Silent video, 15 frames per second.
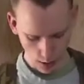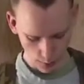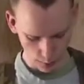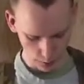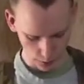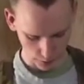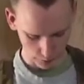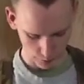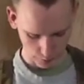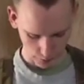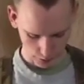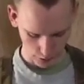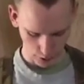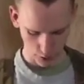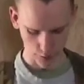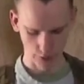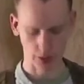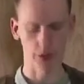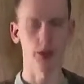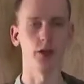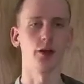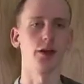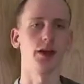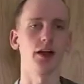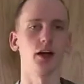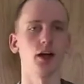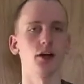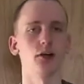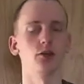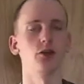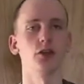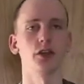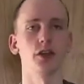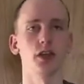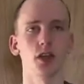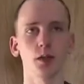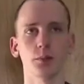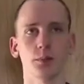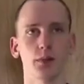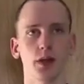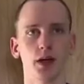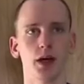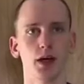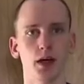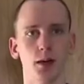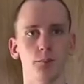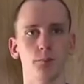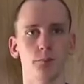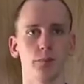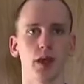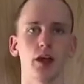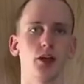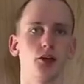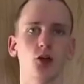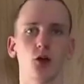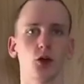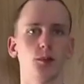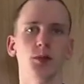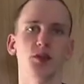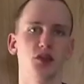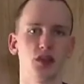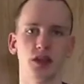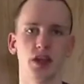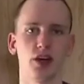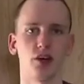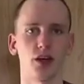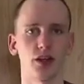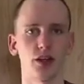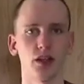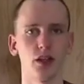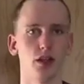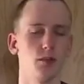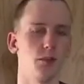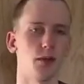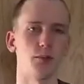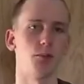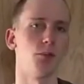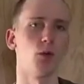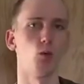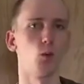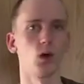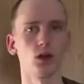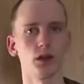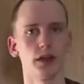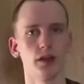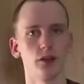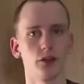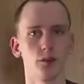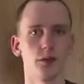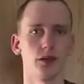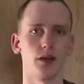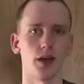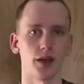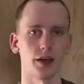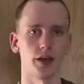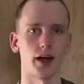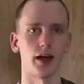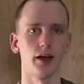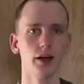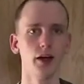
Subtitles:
But, you know, that can go in there. I used to keep any documents in there I'd need, maybe my wallet, something like that.